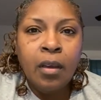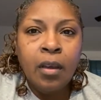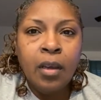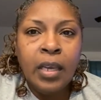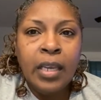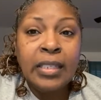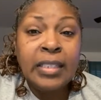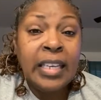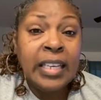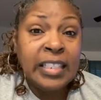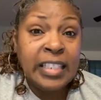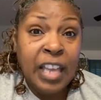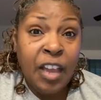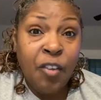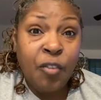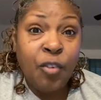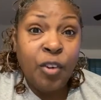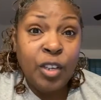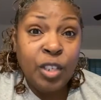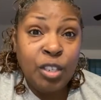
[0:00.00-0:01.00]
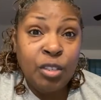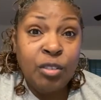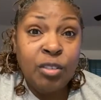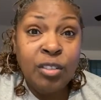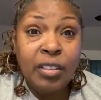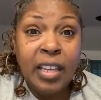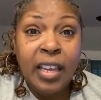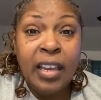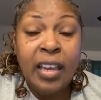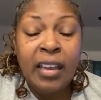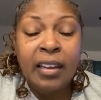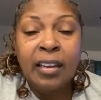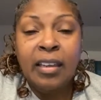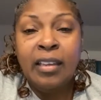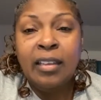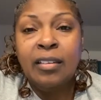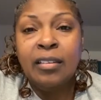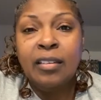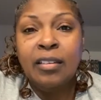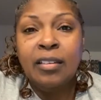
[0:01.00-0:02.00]
it takes effort to do that.
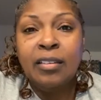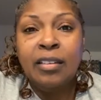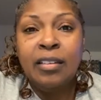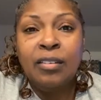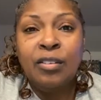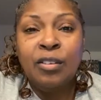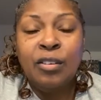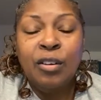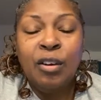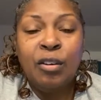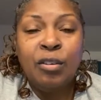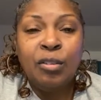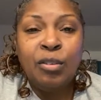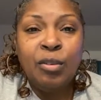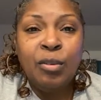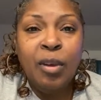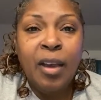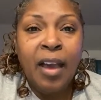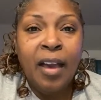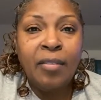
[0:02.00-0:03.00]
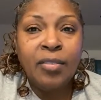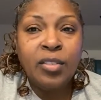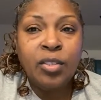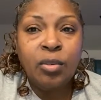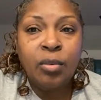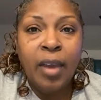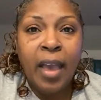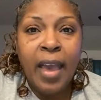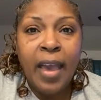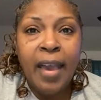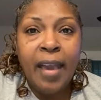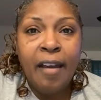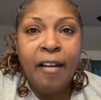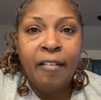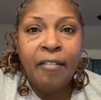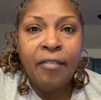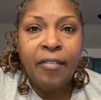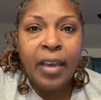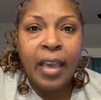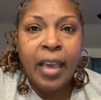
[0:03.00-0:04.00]
You have to have
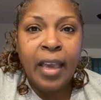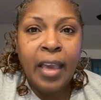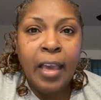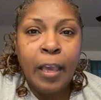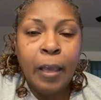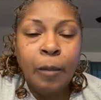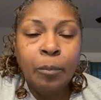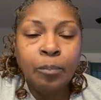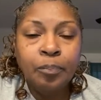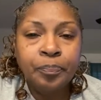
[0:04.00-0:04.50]
a